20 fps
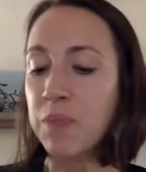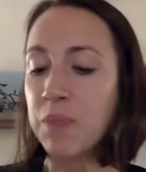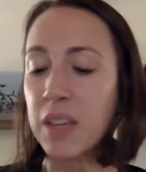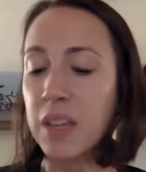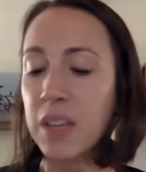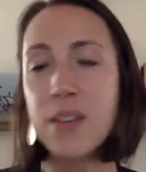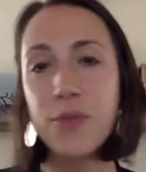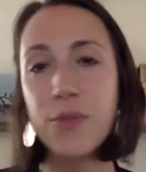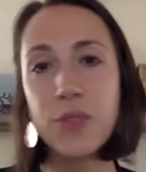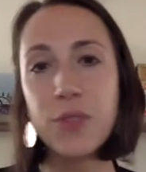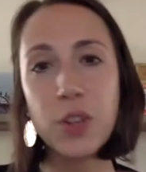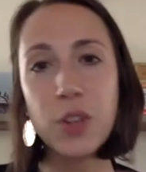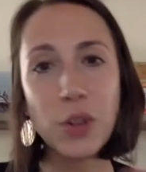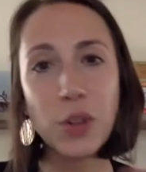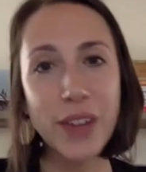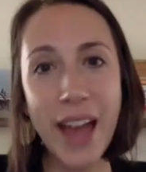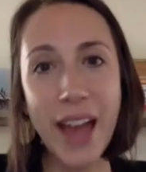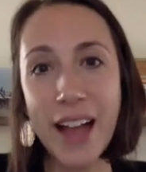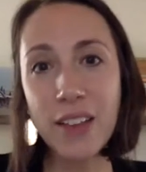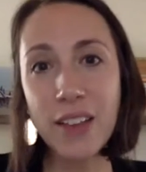If your
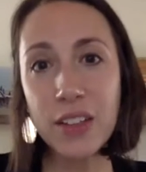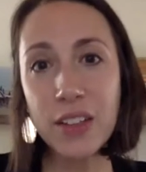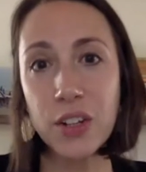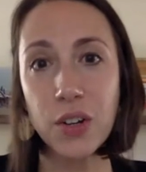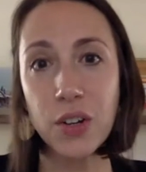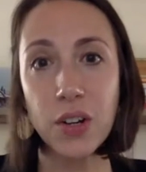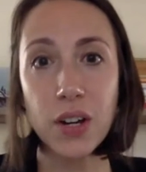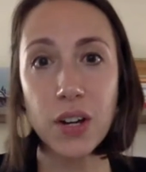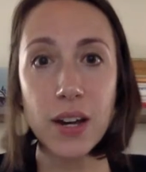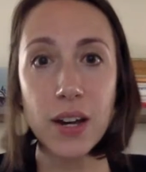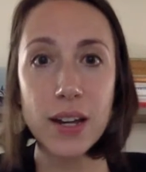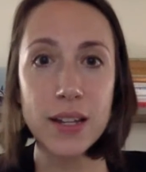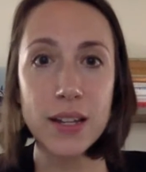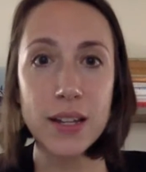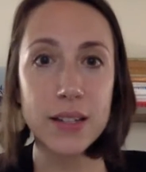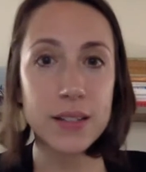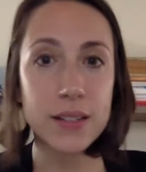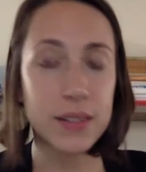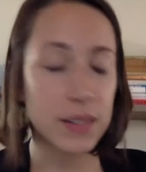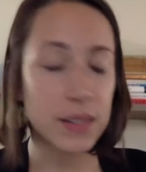calendar
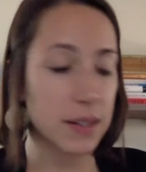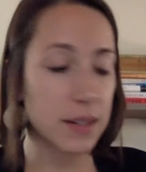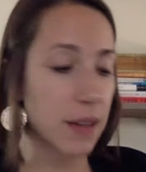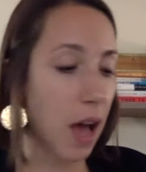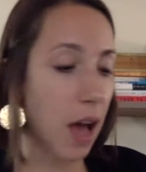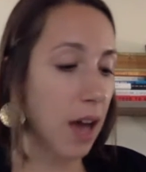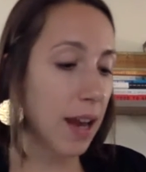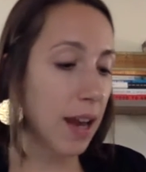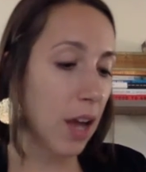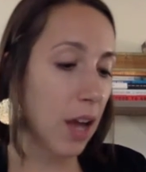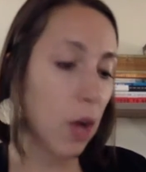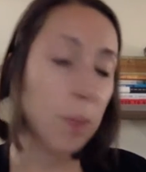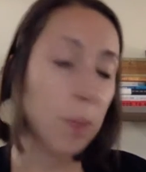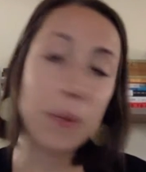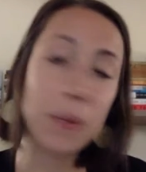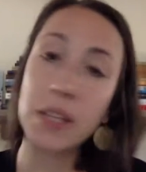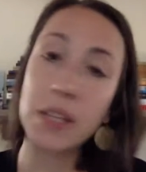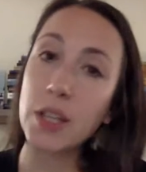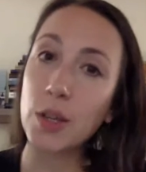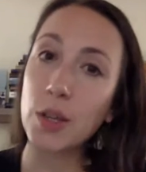is not
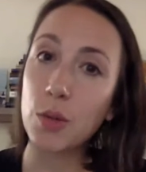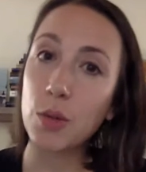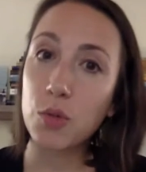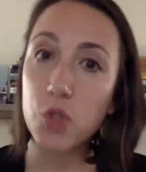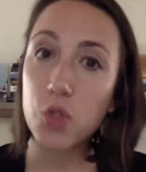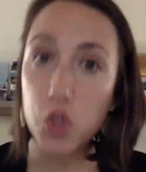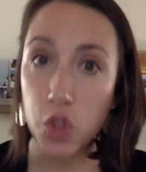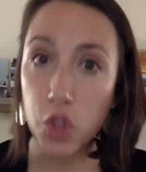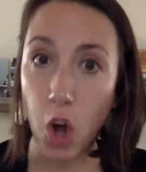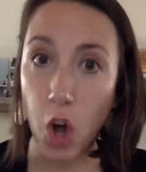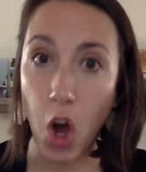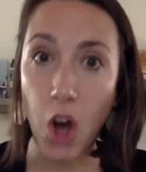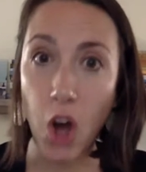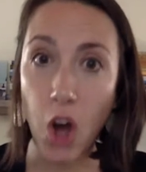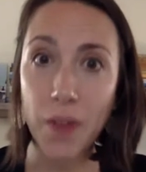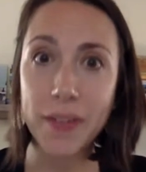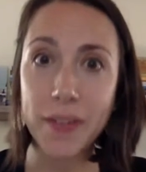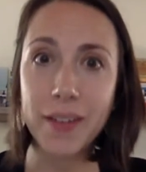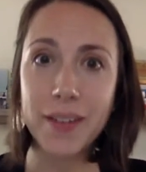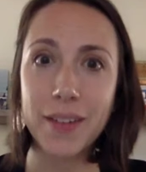helping you
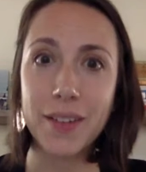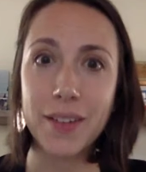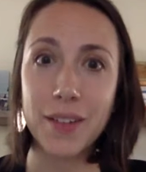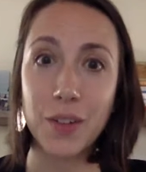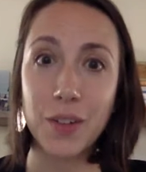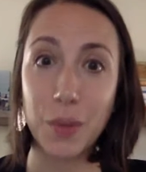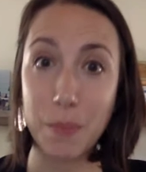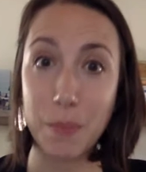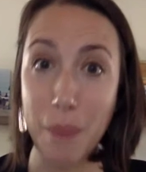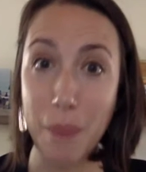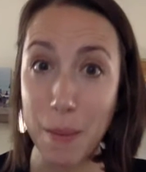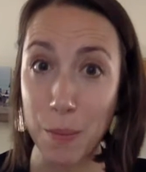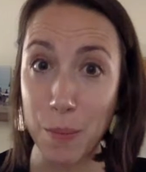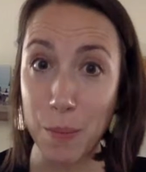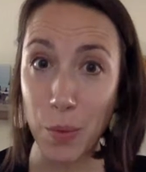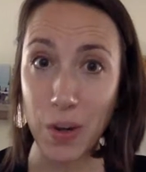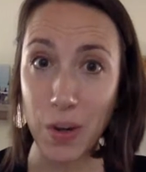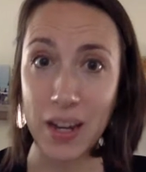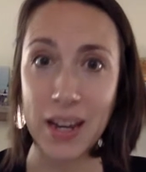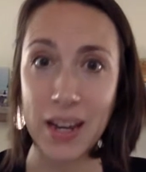jog your
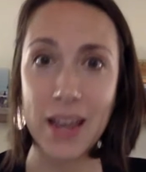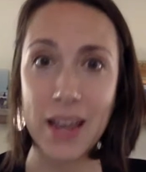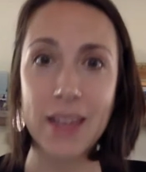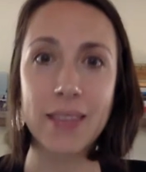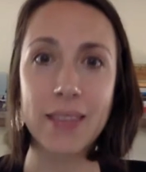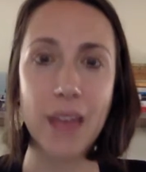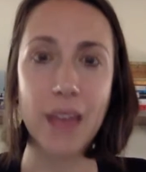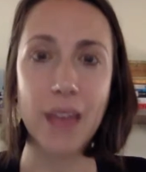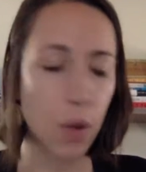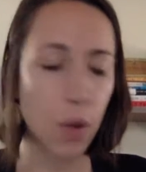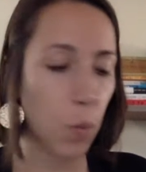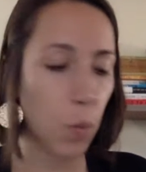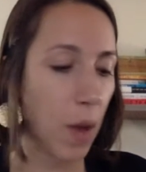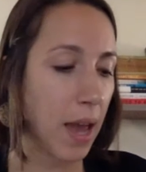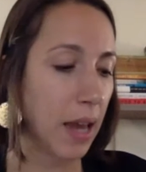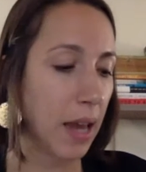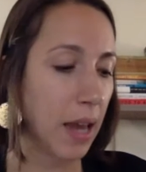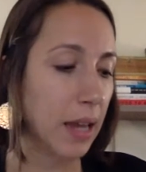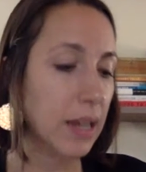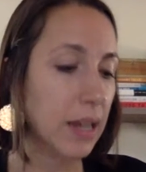memory in that
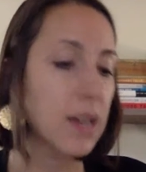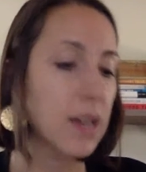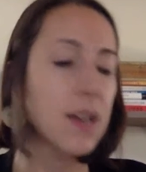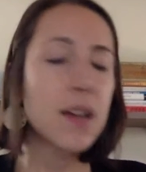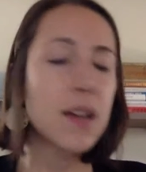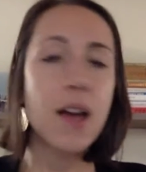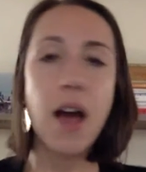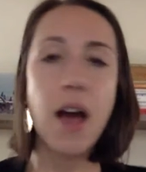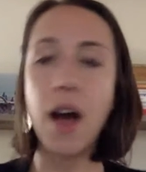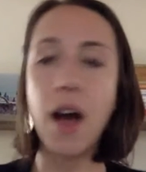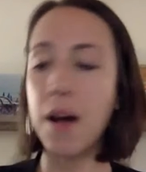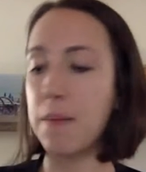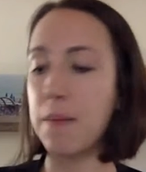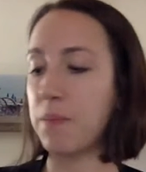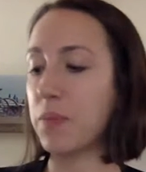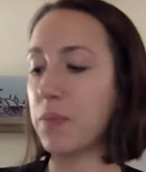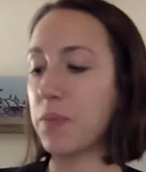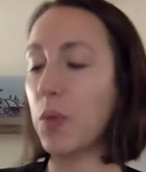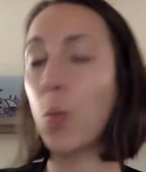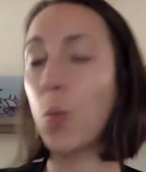way,
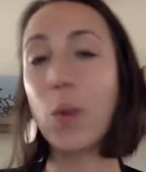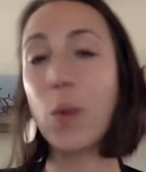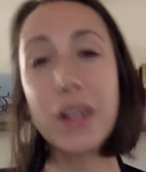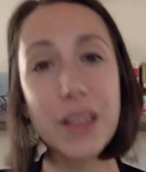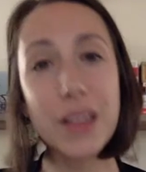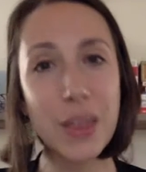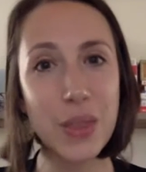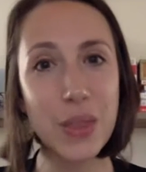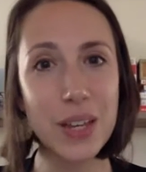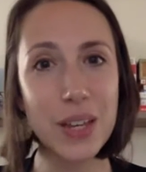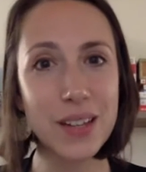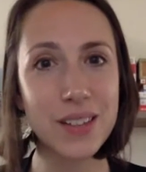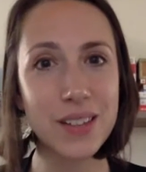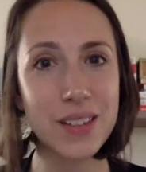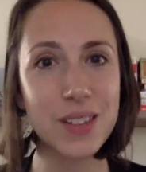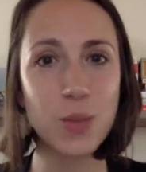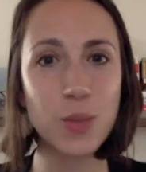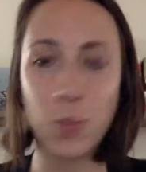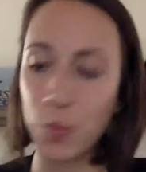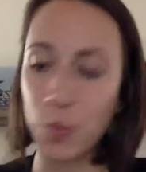one
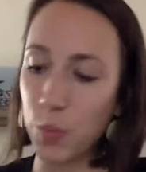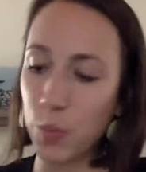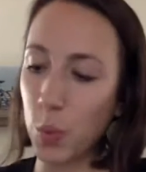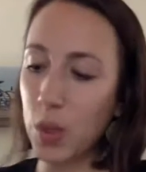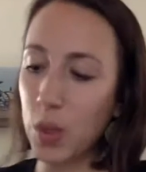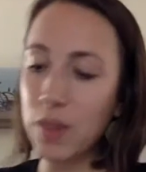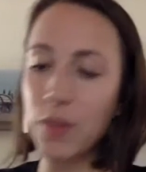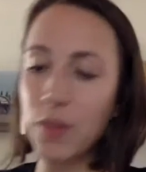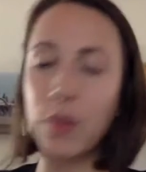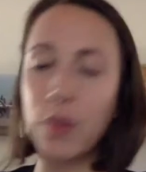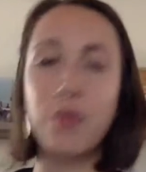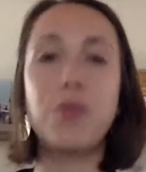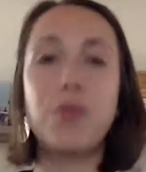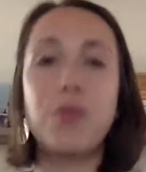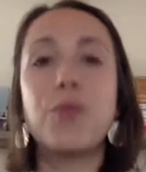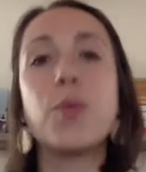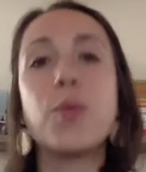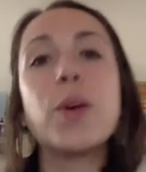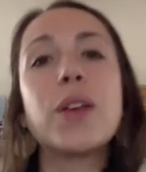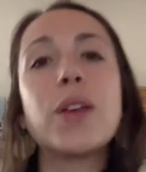of the
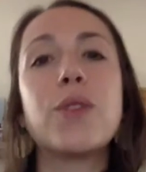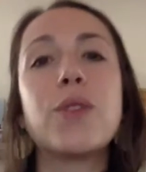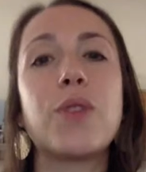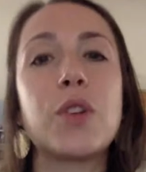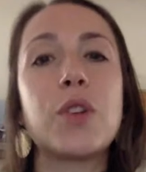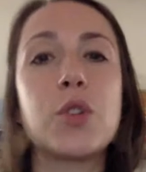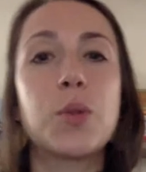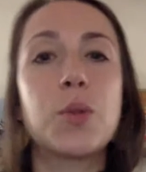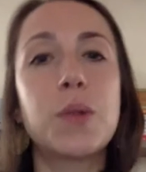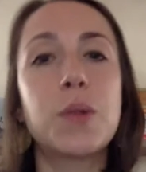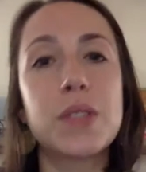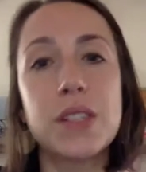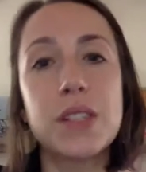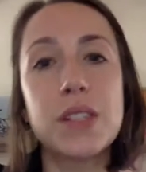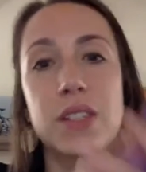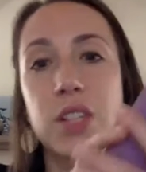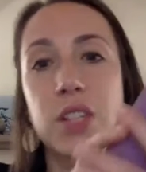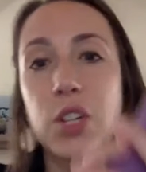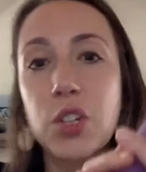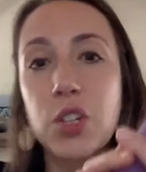really fun tools is
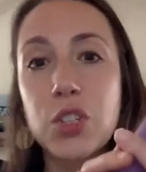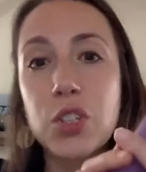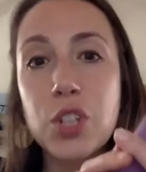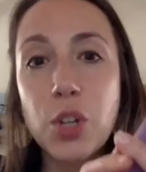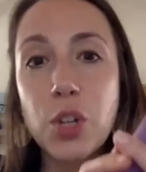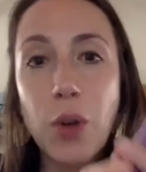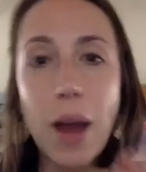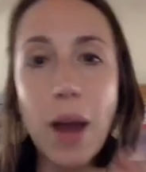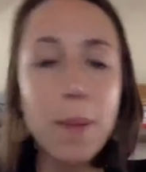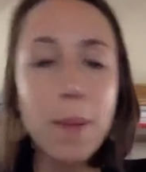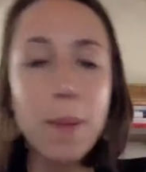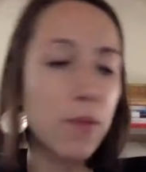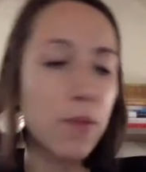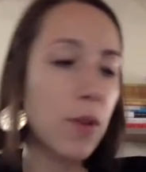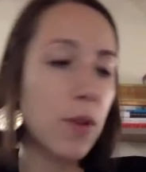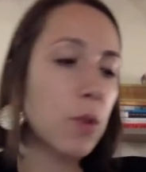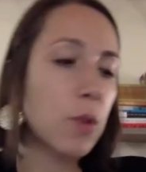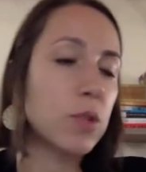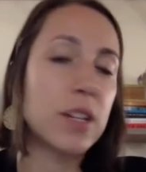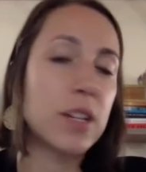to grab your
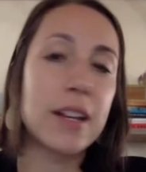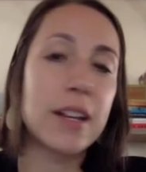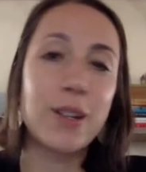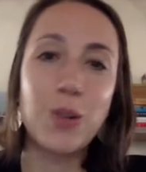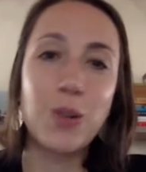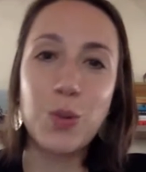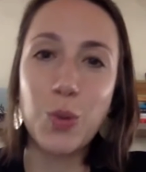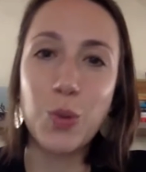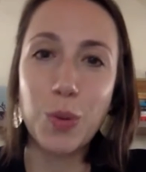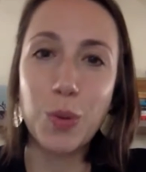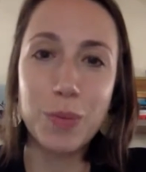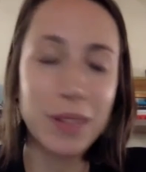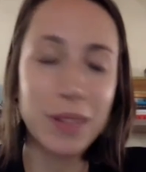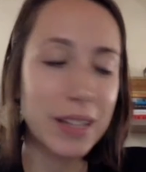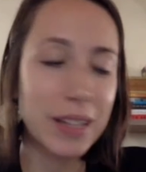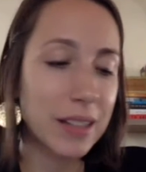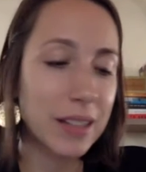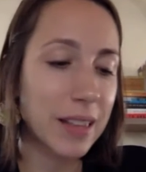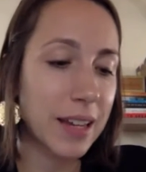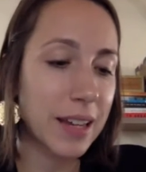phone. And I don't
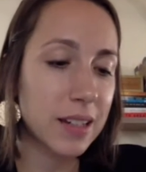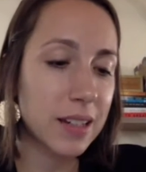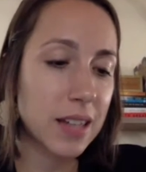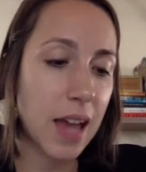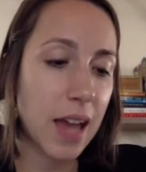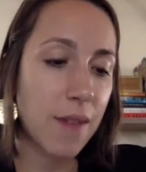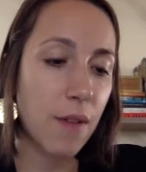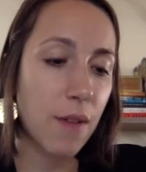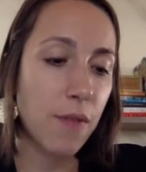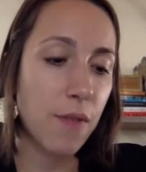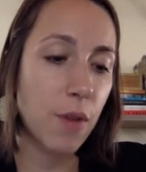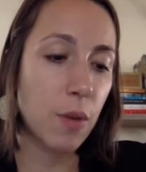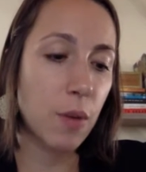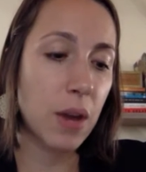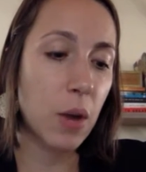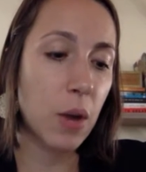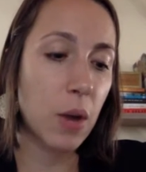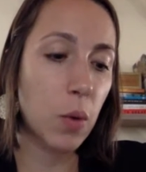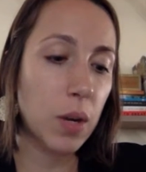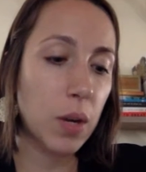normally like to have a phone
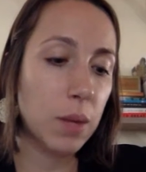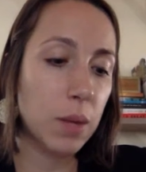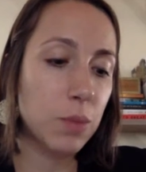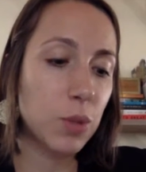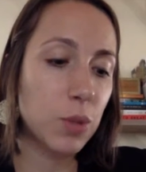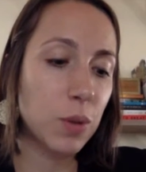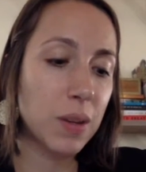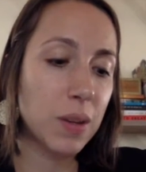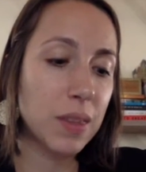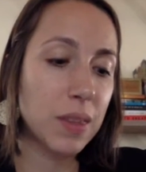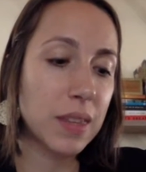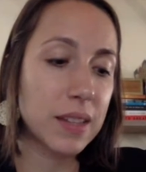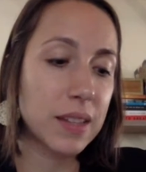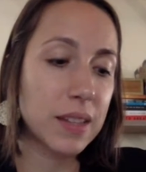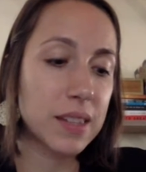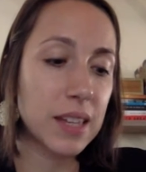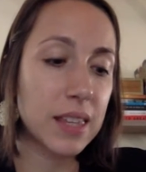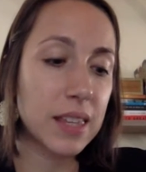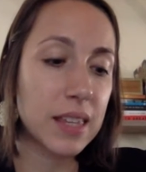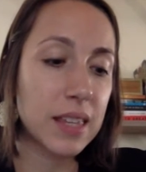next time I'm doing things
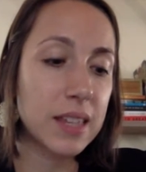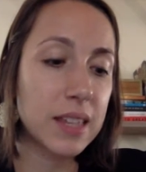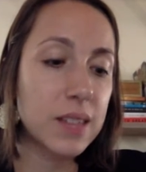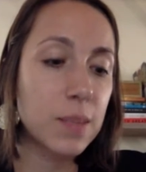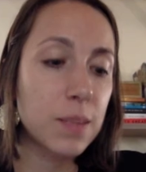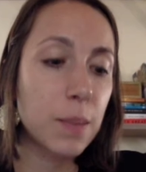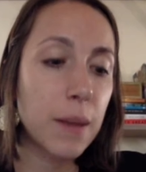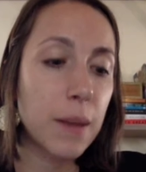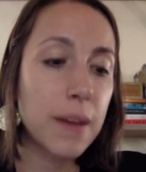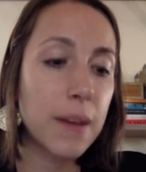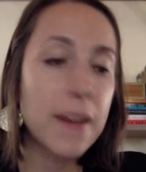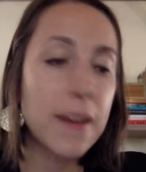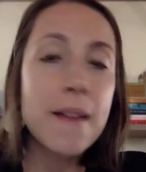like this, but